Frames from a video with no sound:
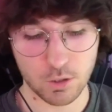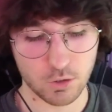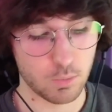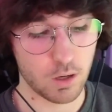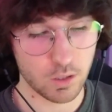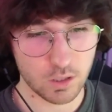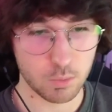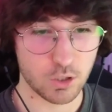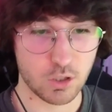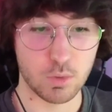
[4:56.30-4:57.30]
monolithic
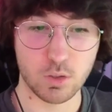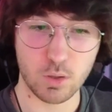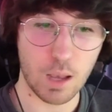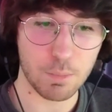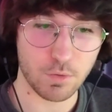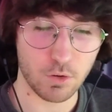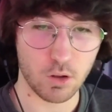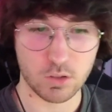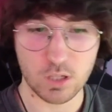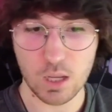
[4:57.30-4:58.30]
blockchain, because what happened for a
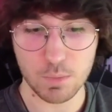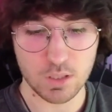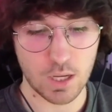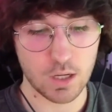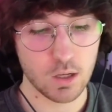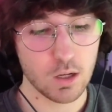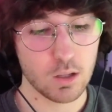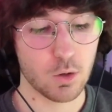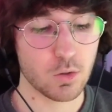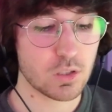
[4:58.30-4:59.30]
long time is that
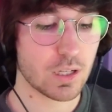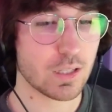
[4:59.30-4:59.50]
there's kind of this